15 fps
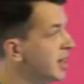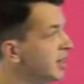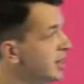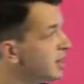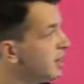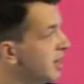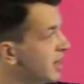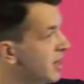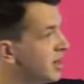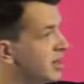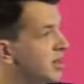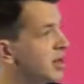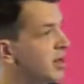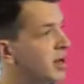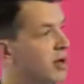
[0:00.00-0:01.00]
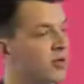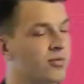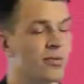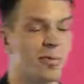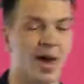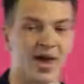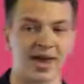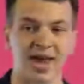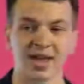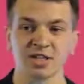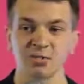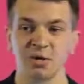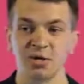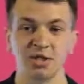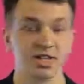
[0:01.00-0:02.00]
the opinion of bank
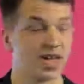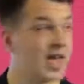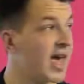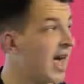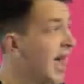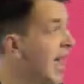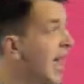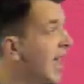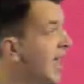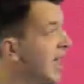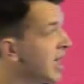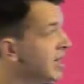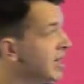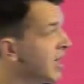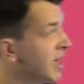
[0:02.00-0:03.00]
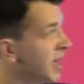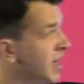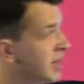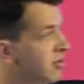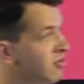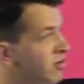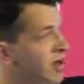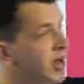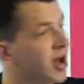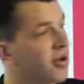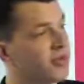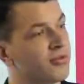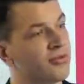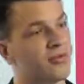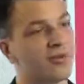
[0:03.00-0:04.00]
experts, and in 3
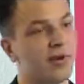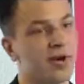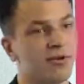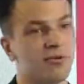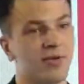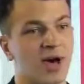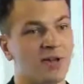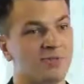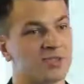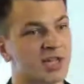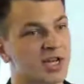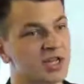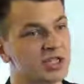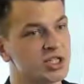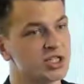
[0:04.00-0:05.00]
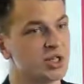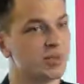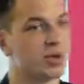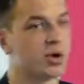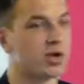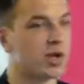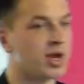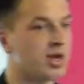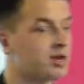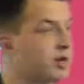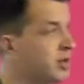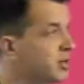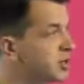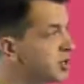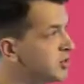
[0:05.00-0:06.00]
out of 5 stages, I'm going to
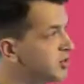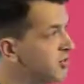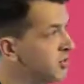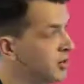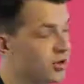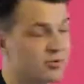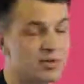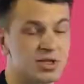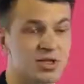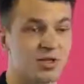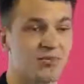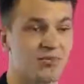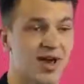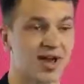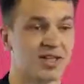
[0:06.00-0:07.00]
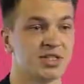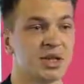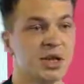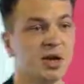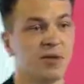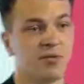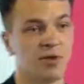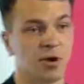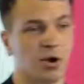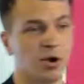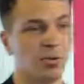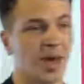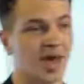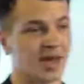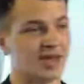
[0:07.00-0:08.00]
introduce you with some facts
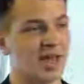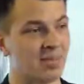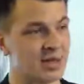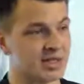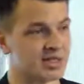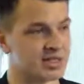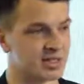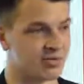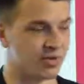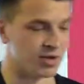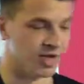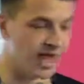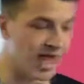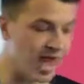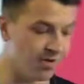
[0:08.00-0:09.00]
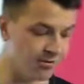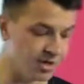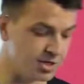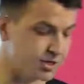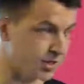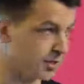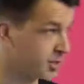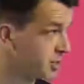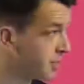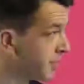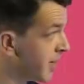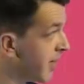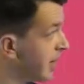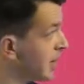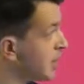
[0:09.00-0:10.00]
from academics, what they have researched.
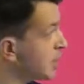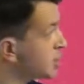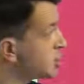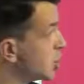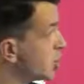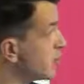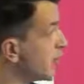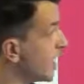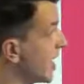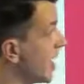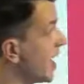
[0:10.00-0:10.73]
So